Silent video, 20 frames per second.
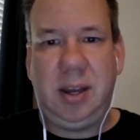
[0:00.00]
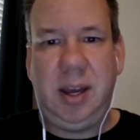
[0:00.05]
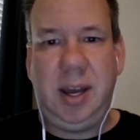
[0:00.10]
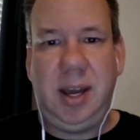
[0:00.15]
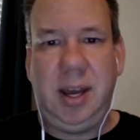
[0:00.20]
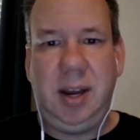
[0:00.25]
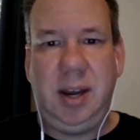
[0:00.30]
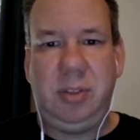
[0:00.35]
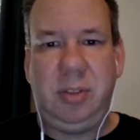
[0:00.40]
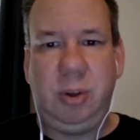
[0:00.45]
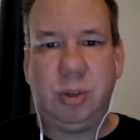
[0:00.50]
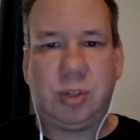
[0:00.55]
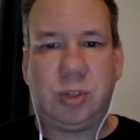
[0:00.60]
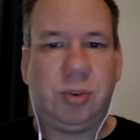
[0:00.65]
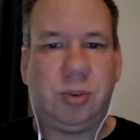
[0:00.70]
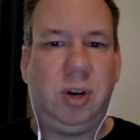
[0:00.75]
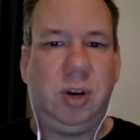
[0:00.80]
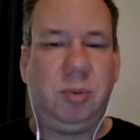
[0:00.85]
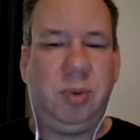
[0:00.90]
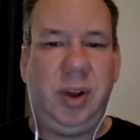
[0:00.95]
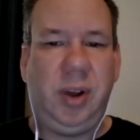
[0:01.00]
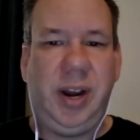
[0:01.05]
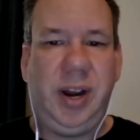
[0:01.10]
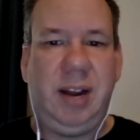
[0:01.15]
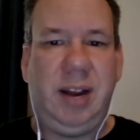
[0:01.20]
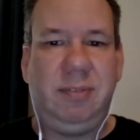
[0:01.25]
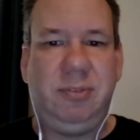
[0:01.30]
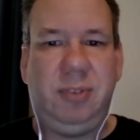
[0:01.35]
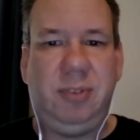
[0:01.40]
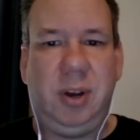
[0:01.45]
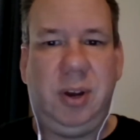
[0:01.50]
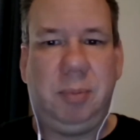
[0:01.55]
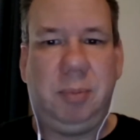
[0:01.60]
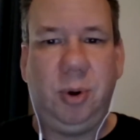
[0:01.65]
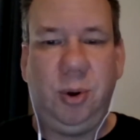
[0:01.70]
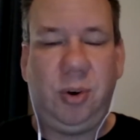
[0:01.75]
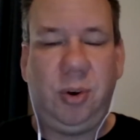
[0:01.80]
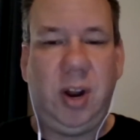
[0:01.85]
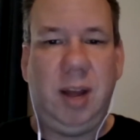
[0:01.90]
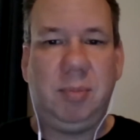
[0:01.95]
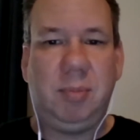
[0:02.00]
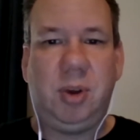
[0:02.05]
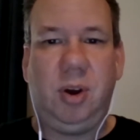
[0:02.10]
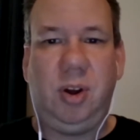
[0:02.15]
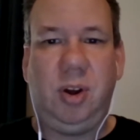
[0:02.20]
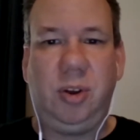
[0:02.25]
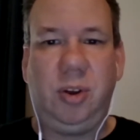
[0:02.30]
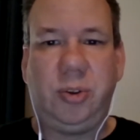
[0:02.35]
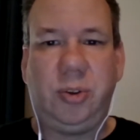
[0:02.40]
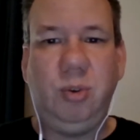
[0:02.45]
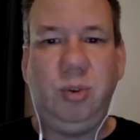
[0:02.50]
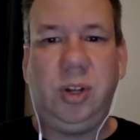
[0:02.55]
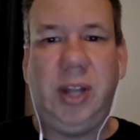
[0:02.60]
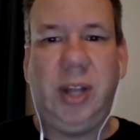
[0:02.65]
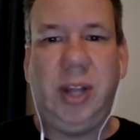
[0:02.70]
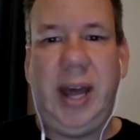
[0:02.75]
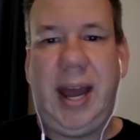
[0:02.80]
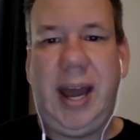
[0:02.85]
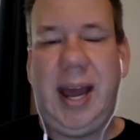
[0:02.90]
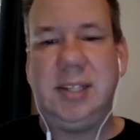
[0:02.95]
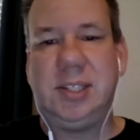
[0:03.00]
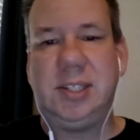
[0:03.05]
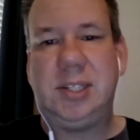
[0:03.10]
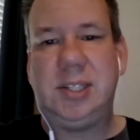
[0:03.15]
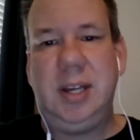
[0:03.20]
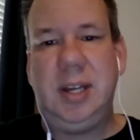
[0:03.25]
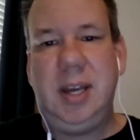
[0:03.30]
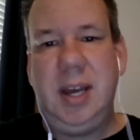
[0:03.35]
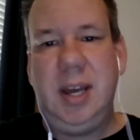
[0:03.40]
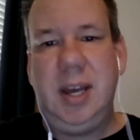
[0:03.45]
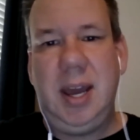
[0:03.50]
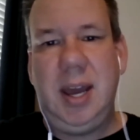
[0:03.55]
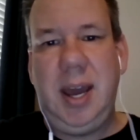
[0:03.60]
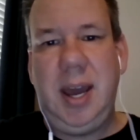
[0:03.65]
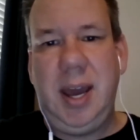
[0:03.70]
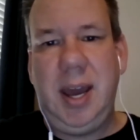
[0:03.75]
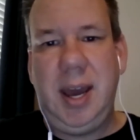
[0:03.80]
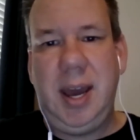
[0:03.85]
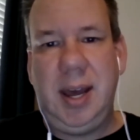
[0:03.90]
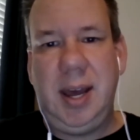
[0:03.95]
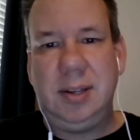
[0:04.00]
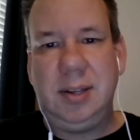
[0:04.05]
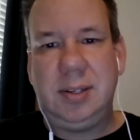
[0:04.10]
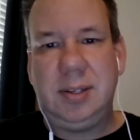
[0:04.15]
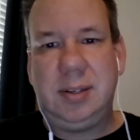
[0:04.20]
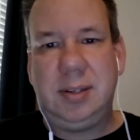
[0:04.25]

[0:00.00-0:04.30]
and those are all run out of a program called Google Ads. And